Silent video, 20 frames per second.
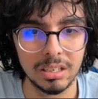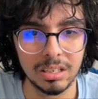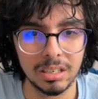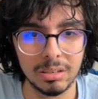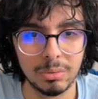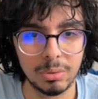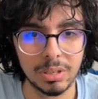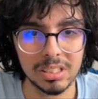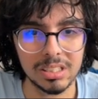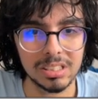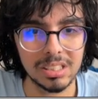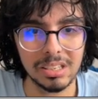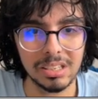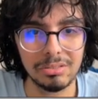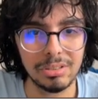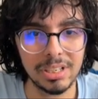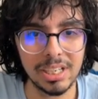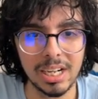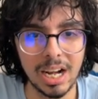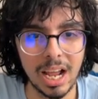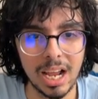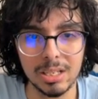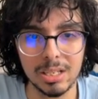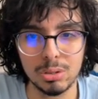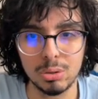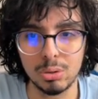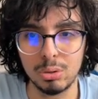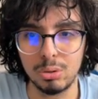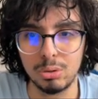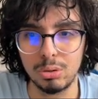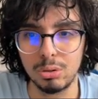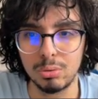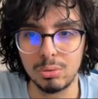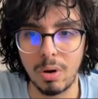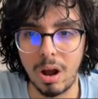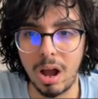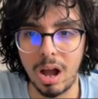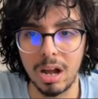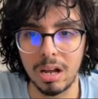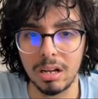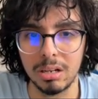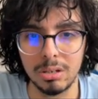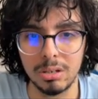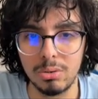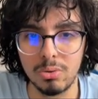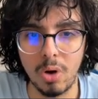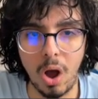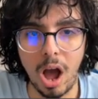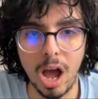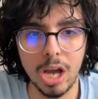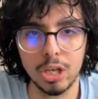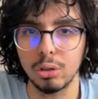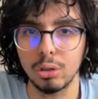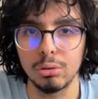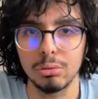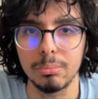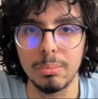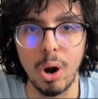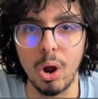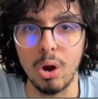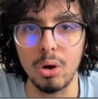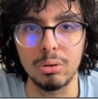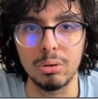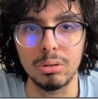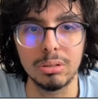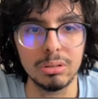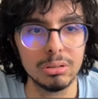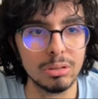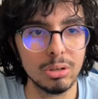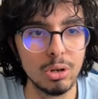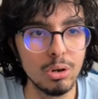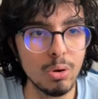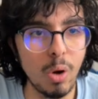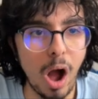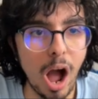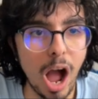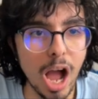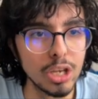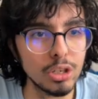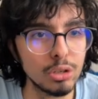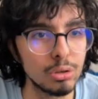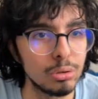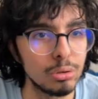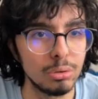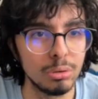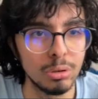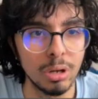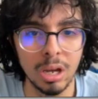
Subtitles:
Once they realize who you are. Who are you, bro? Who are you?